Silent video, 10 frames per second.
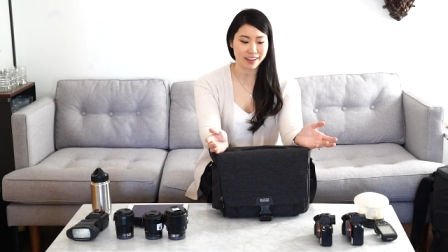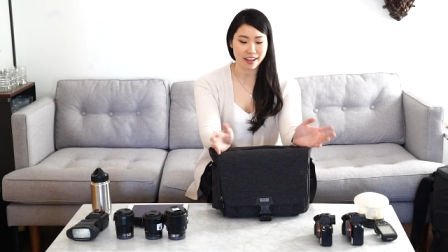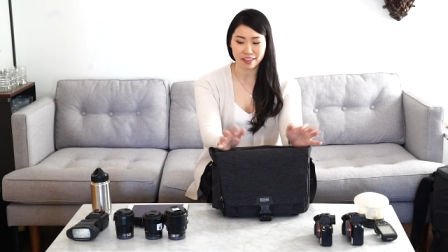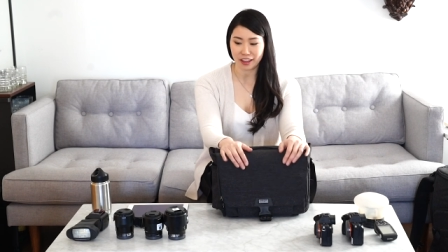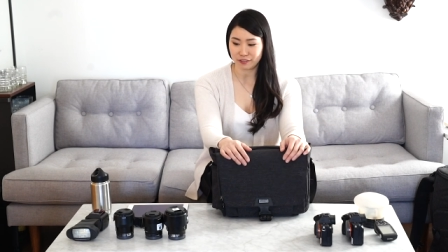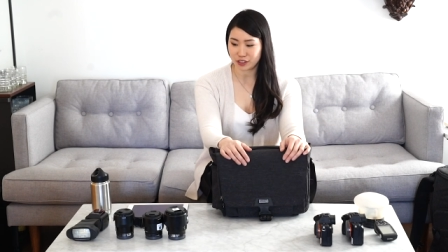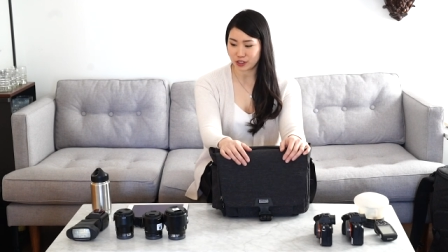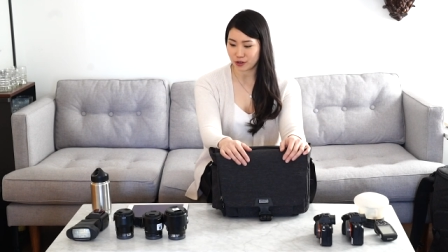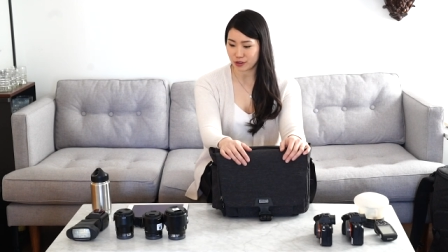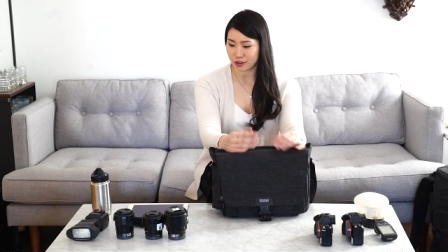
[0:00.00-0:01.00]
I'd love to
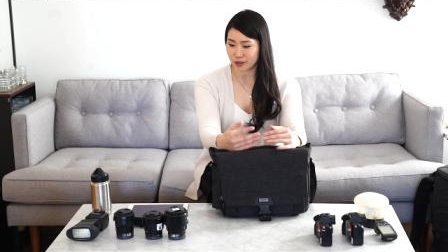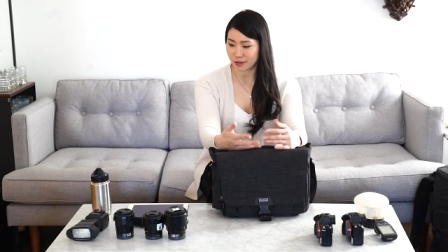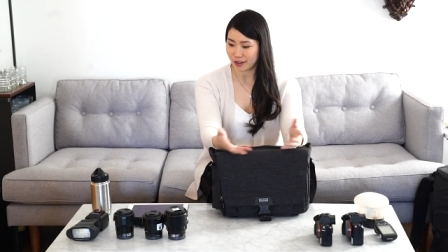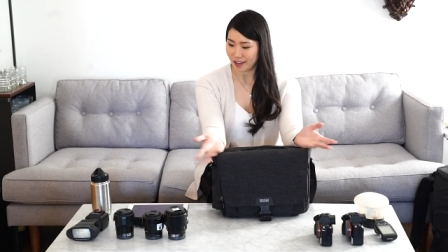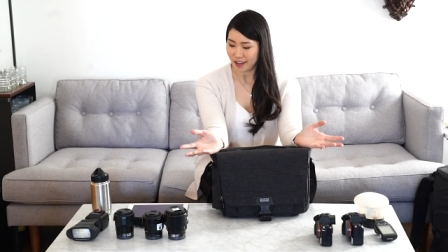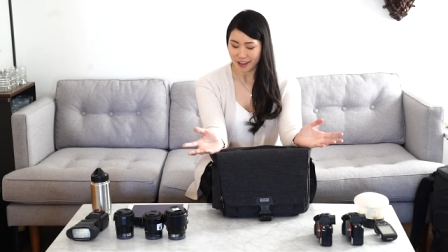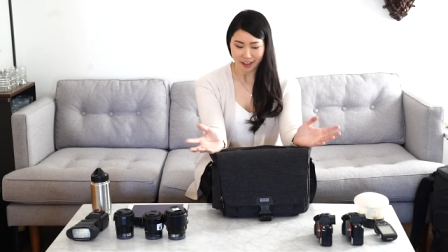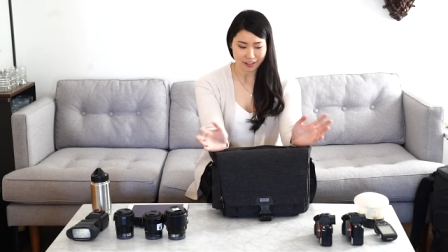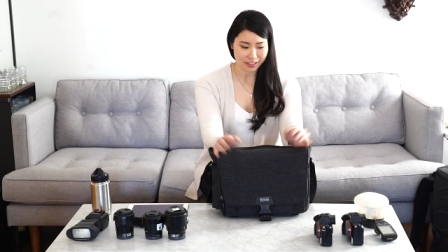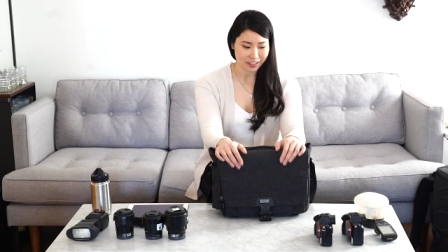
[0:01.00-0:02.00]
show you
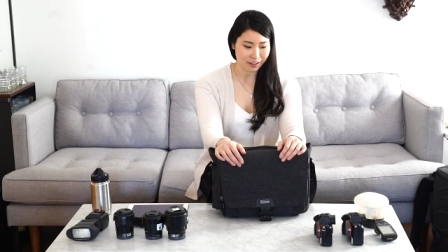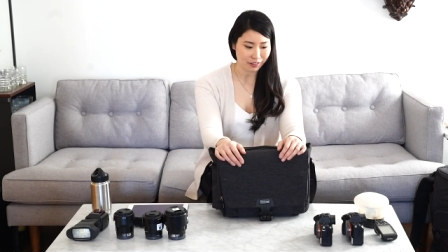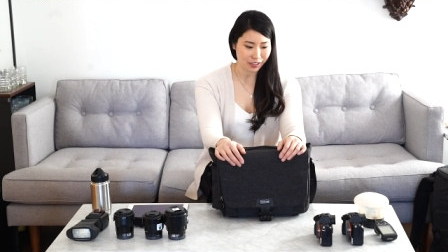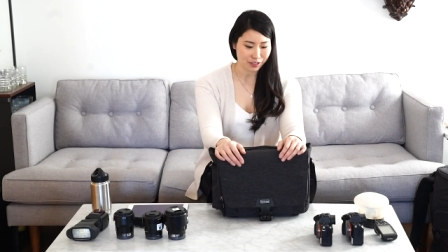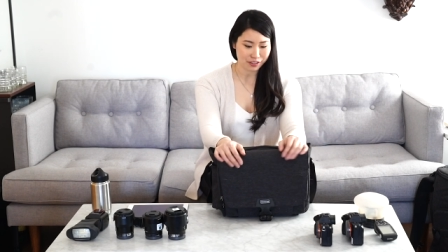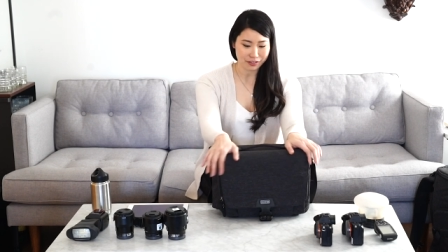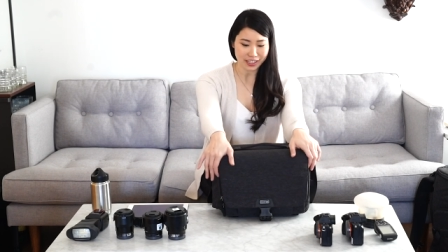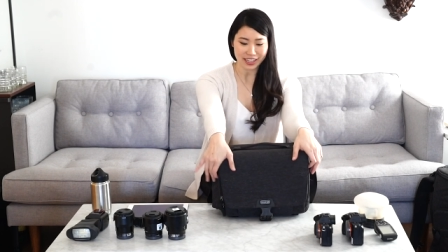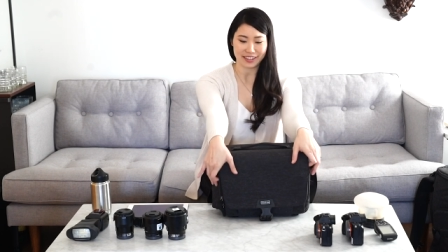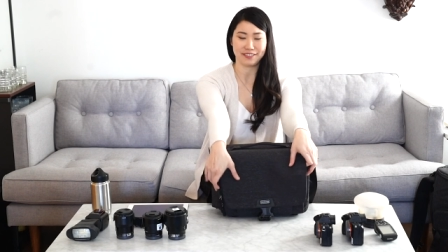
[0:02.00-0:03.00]
all the stuff I usually fit
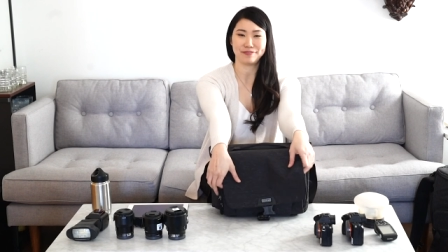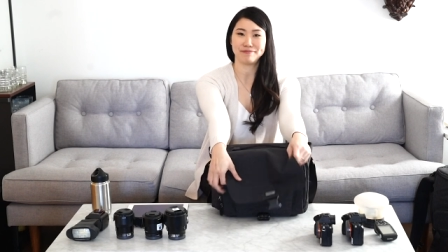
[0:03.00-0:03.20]
in it.